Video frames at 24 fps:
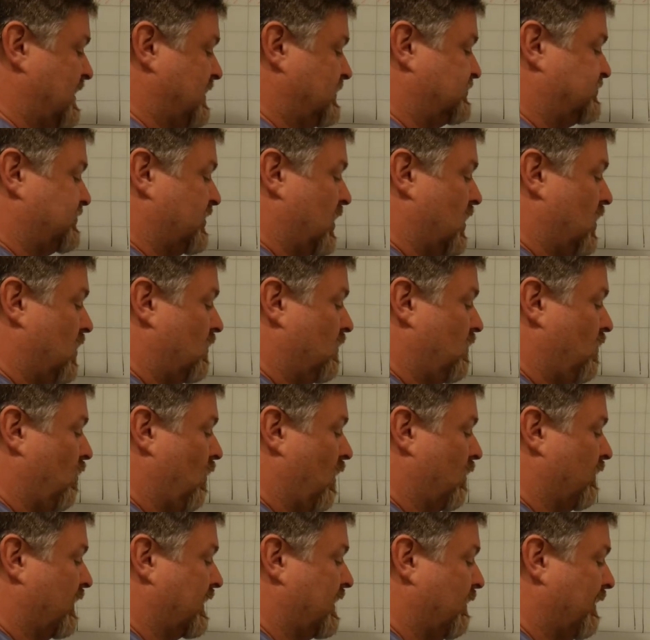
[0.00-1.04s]
So
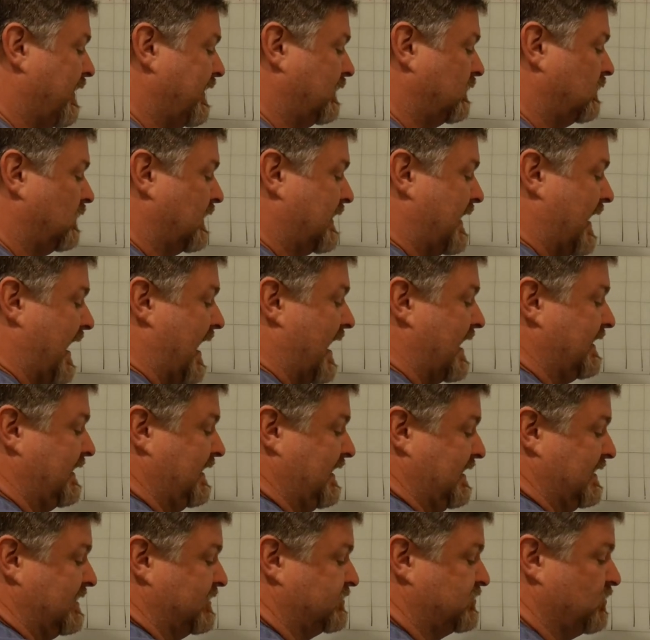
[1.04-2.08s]
what we're going to look
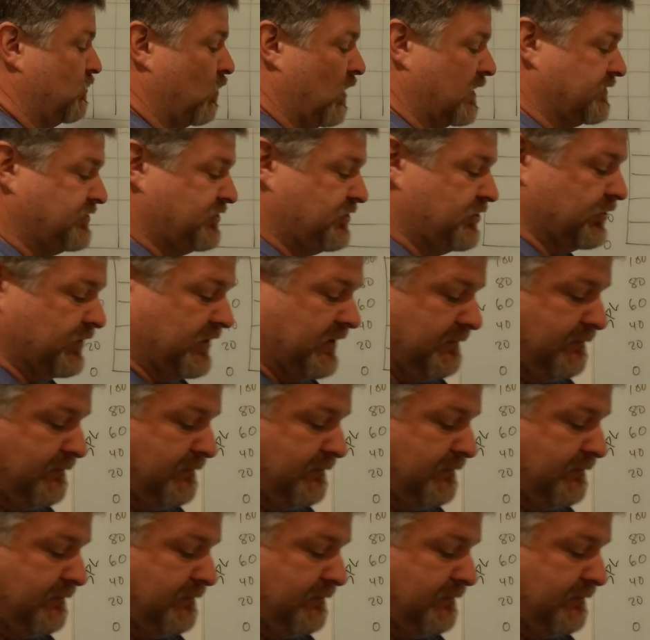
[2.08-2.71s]
at is what's good